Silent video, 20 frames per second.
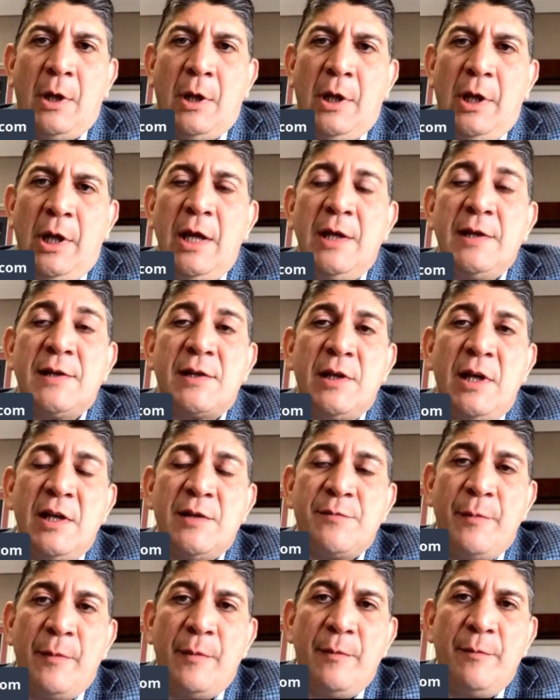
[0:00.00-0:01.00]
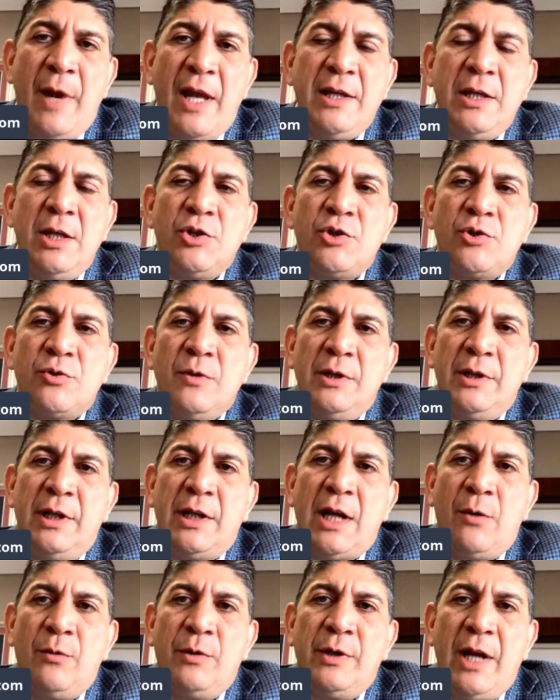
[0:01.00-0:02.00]
is making sure that
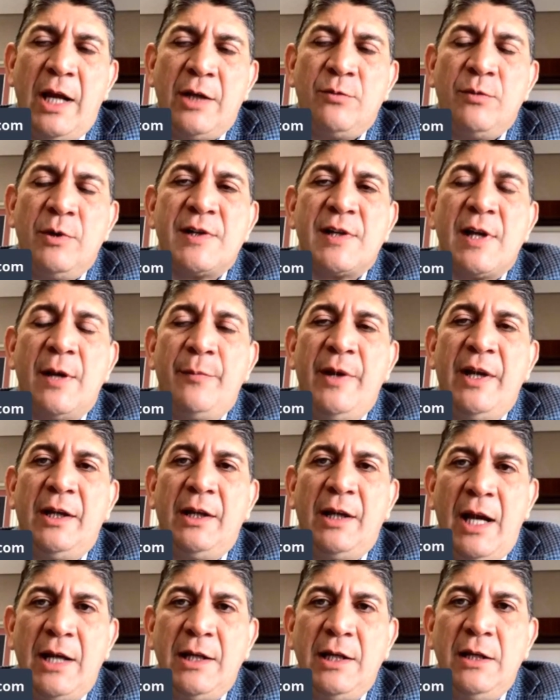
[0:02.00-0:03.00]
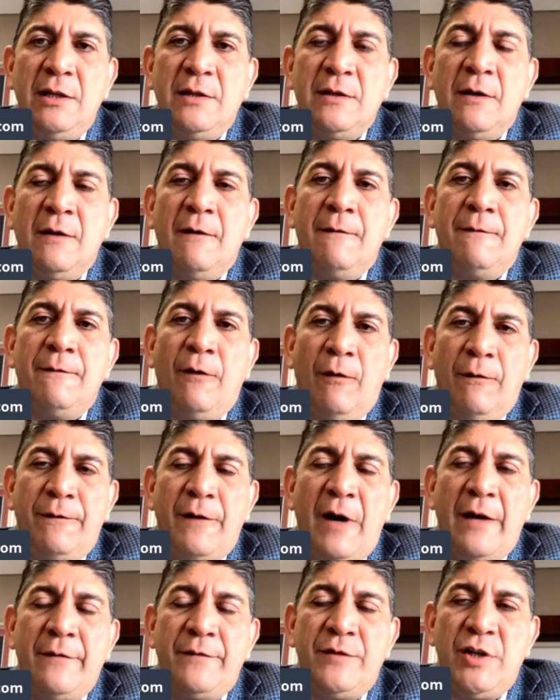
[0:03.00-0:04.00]
our networks are being readied for
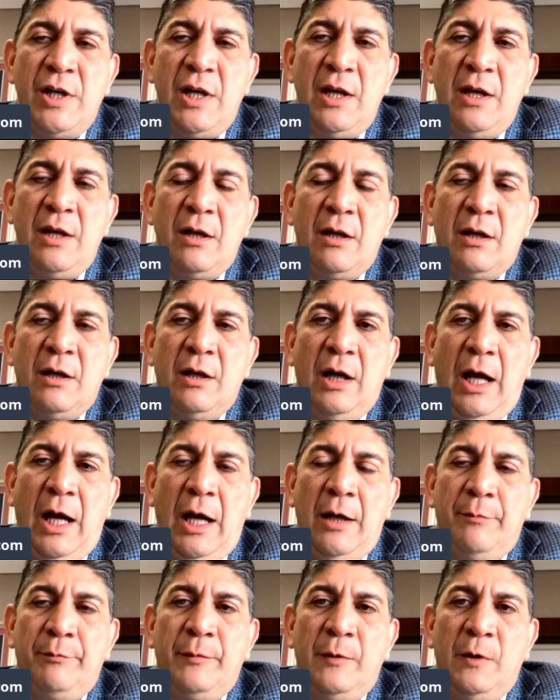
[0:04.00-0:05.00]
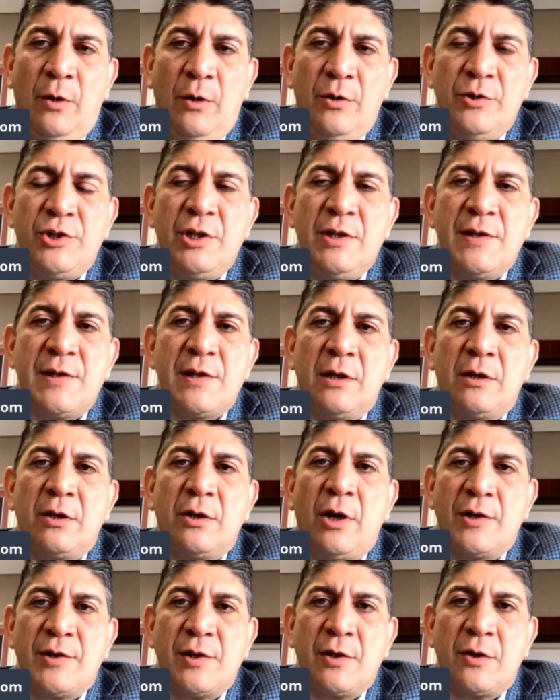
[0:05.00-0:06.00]
5G launches
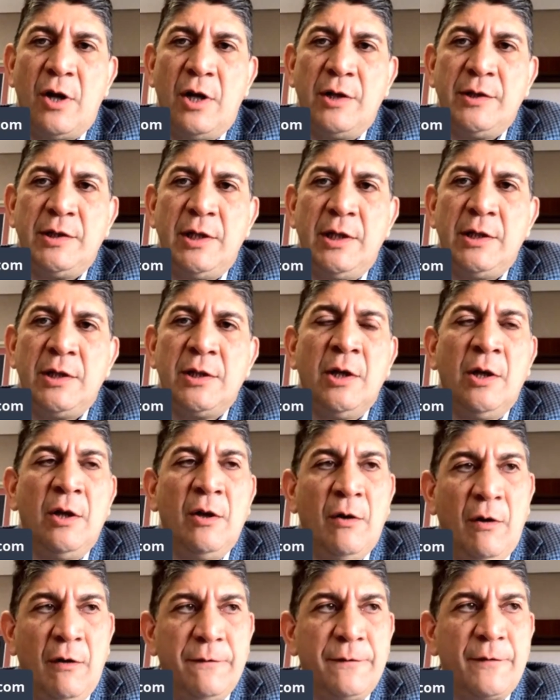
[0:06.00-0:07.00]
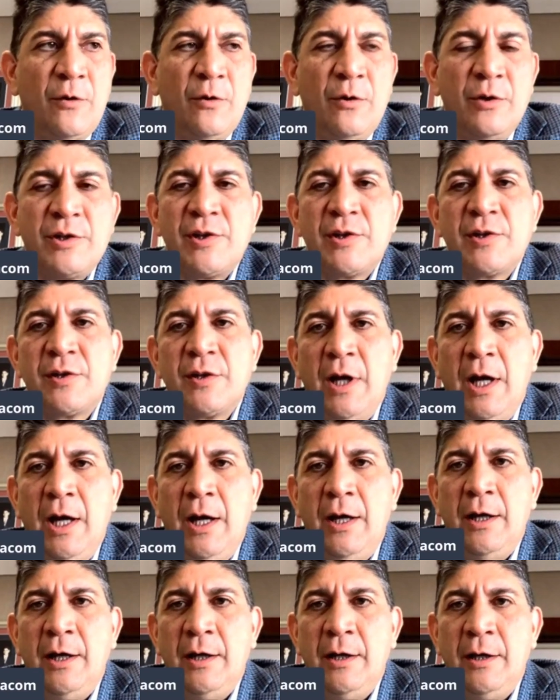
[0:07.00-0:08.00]
across the continent. Of course,
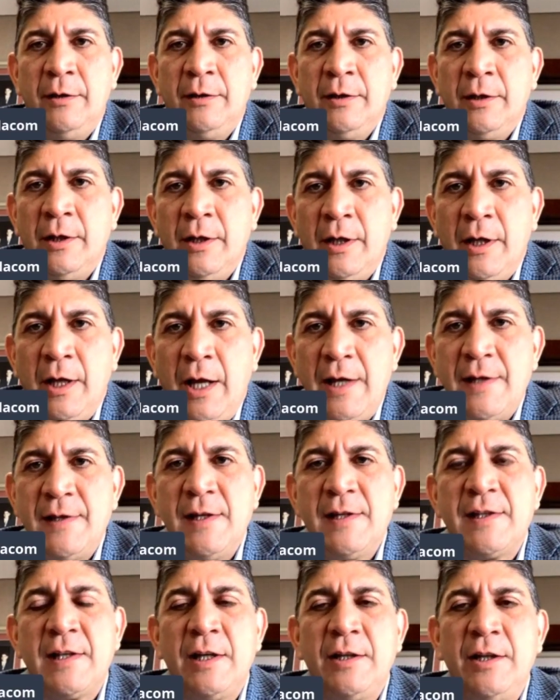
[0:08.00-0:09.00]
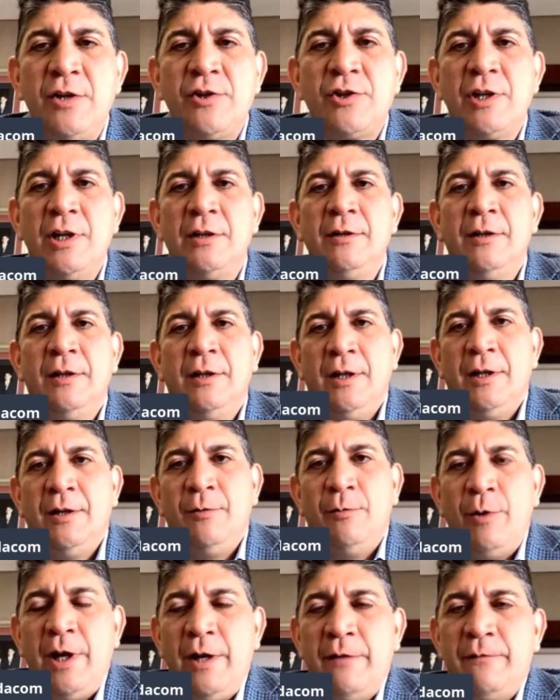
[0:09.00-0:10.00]
as is tradition,
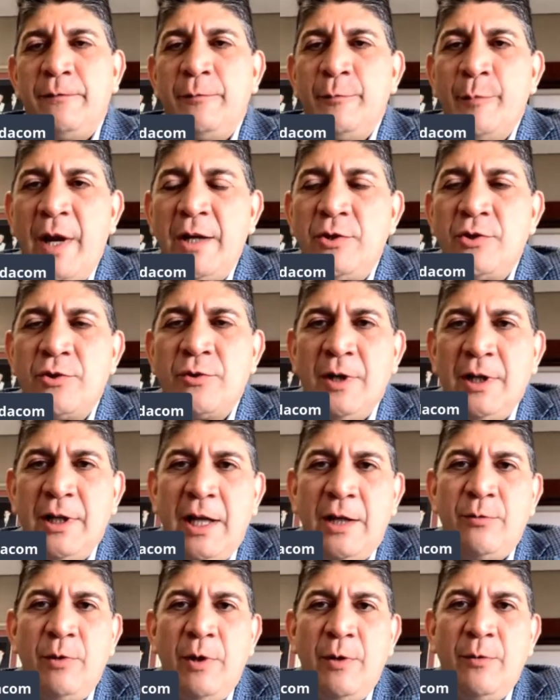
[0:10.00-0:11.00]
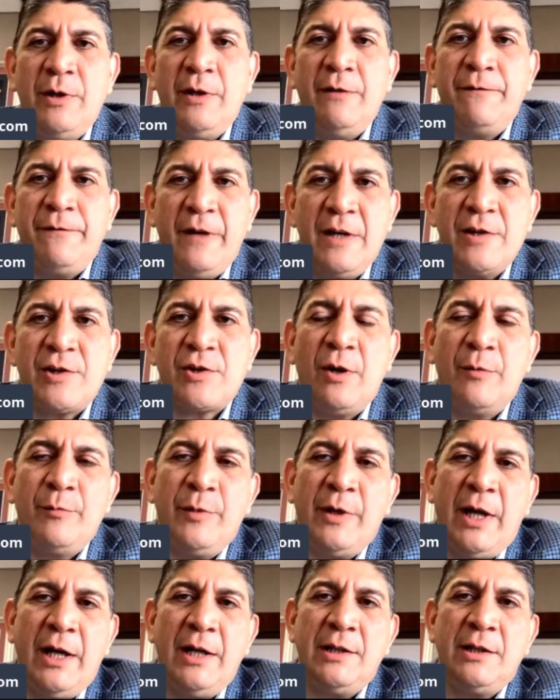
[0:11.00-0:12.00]
we've made sure that we were the first
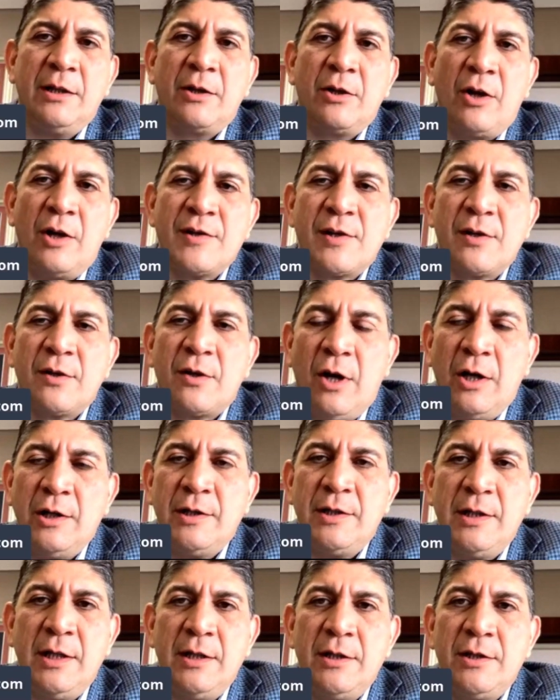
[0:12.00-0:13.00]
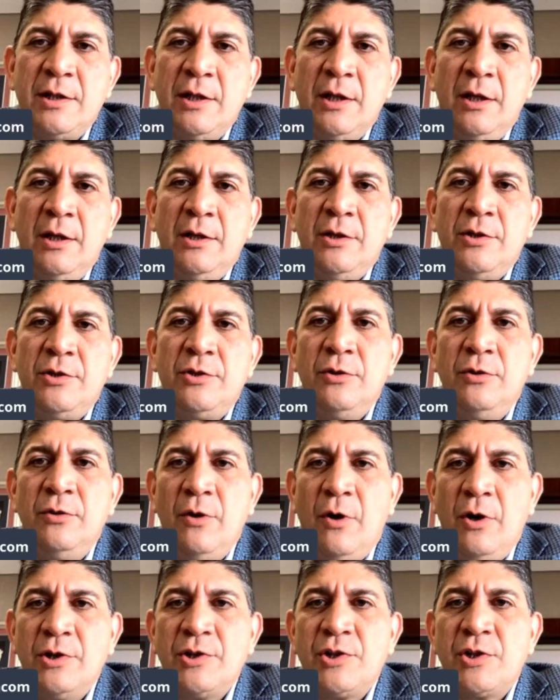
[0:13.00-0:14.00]
operator across the continent to
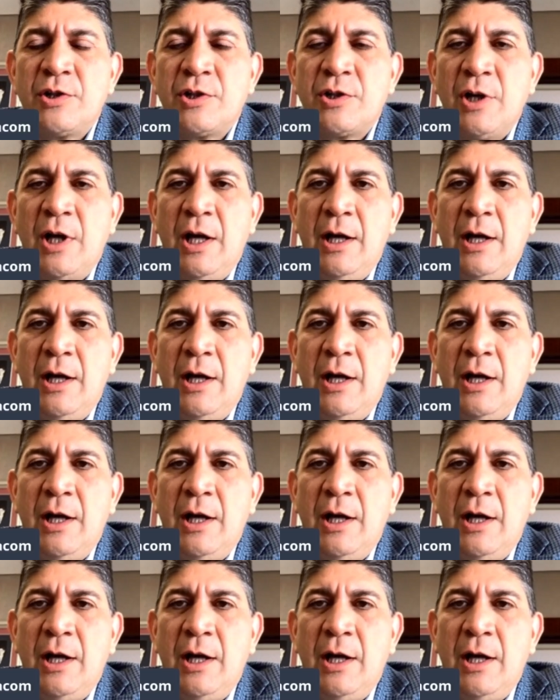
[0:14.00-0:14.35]
launch